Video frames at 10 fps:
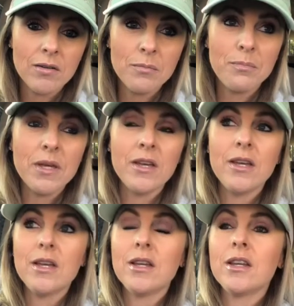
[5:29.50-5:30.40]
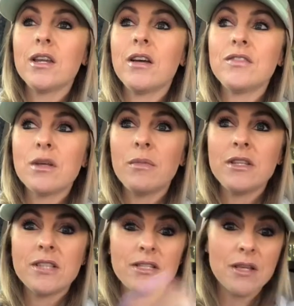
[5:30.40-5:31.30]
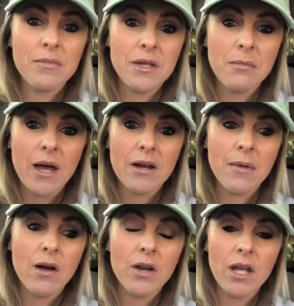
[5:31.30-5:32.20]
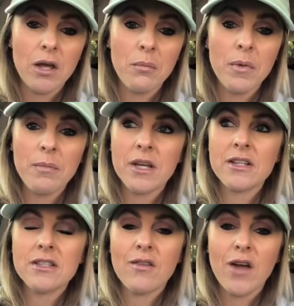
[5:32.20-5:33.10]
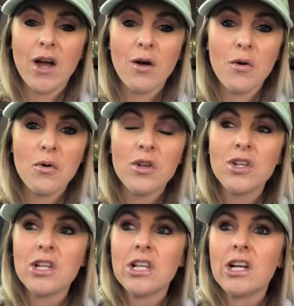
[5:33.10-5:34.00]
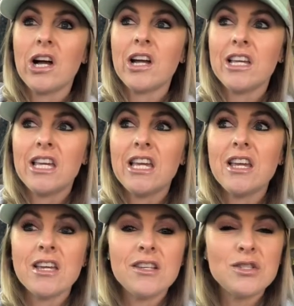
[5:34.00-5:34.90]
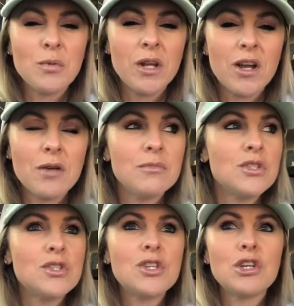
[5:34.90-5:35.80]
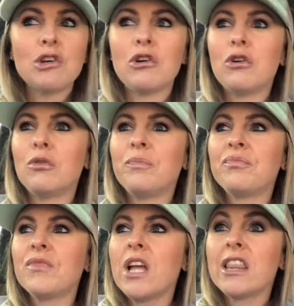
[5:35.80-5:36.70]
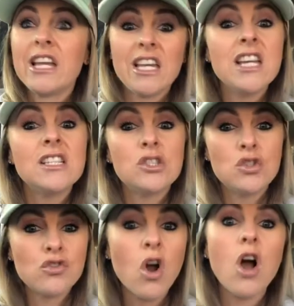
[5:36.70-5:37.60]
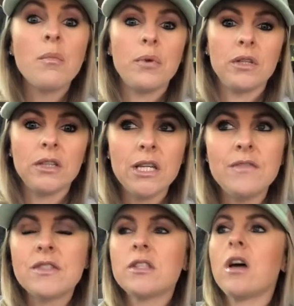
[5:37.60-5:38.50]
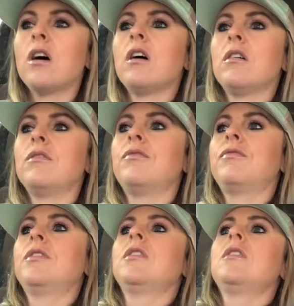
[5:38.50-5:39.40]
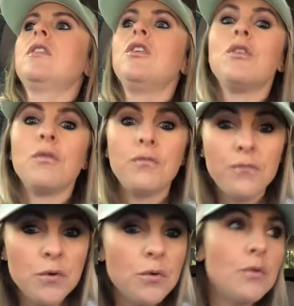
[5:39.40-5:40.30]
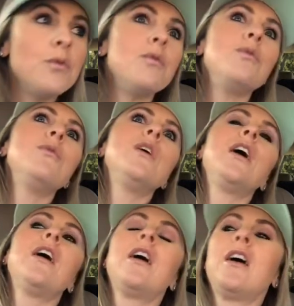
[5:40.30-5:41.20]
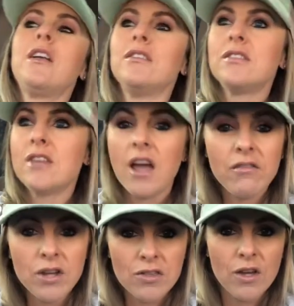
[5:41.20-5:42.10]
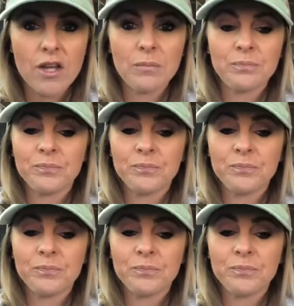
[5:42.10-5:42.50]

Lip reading: being, if somebody says something bad about him because of how he is when it comes to like his strong beliefs of, you know, food and everything.